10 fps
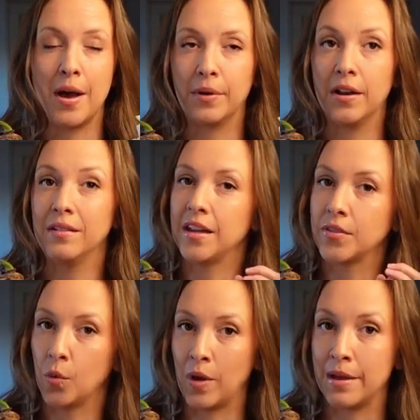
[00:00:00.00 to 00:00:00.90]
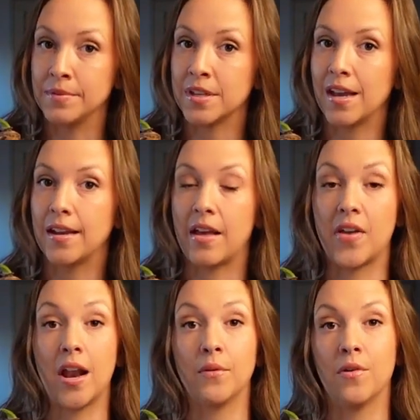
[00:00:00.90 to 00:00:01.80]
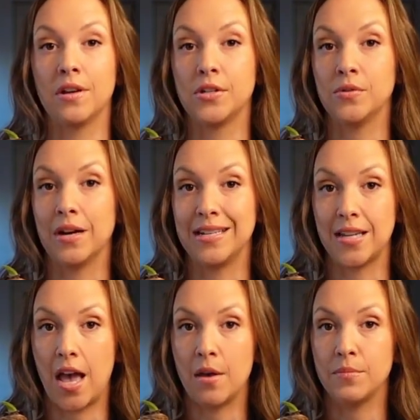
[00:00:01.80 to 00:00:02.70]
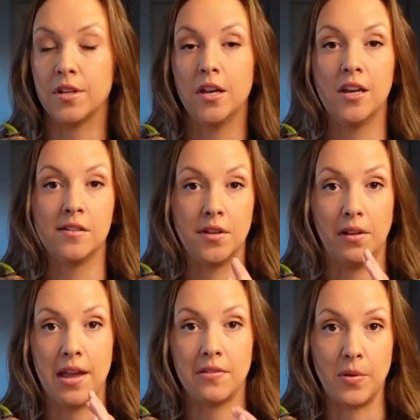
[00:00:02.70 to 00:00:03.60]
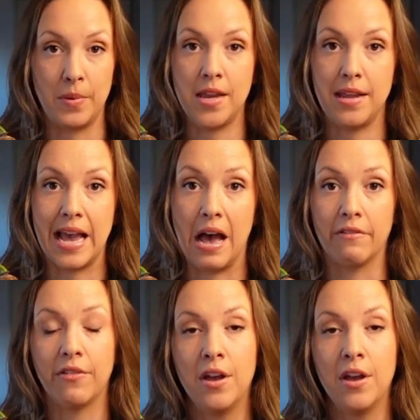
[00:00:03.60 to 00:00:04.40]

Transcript: I'm gonna link the website and then I'm going to attempt to link the PDF.